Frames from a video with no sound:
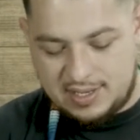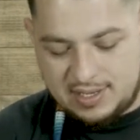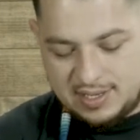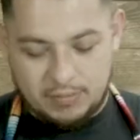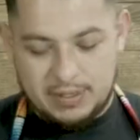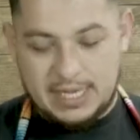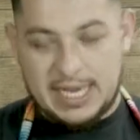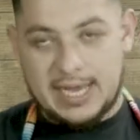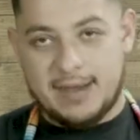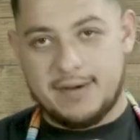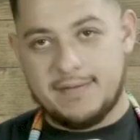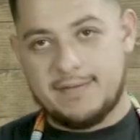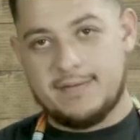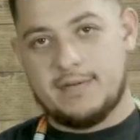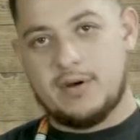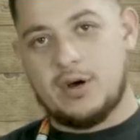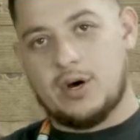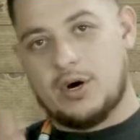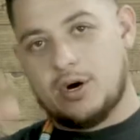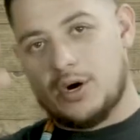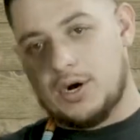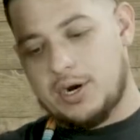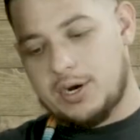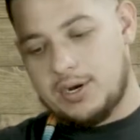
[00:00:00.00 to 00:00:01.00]
We have
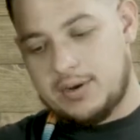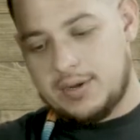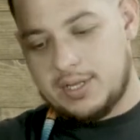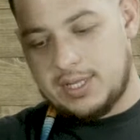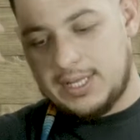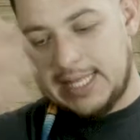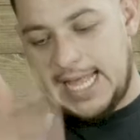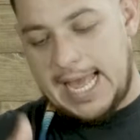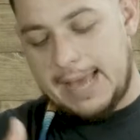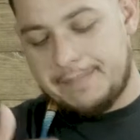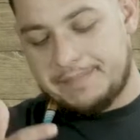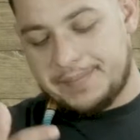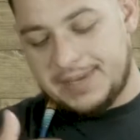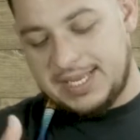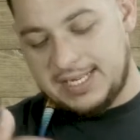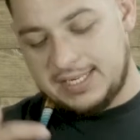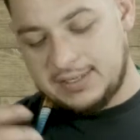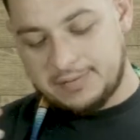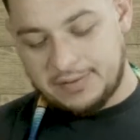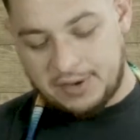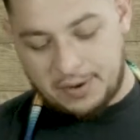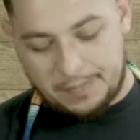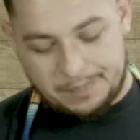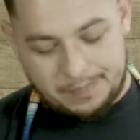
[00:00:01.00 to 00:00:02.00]
our napkins
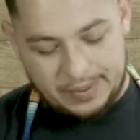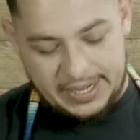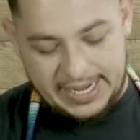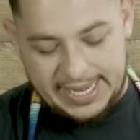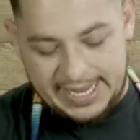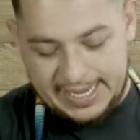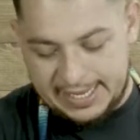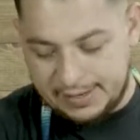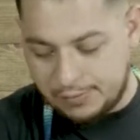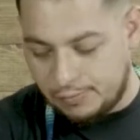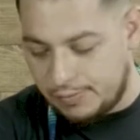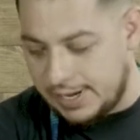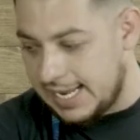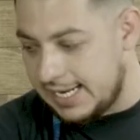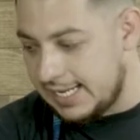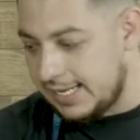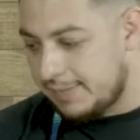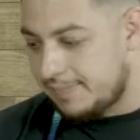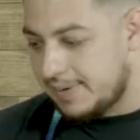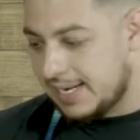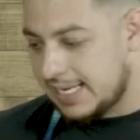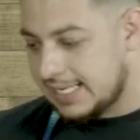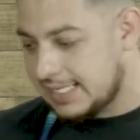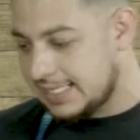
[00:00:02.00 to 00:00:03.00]
with our plate ready para que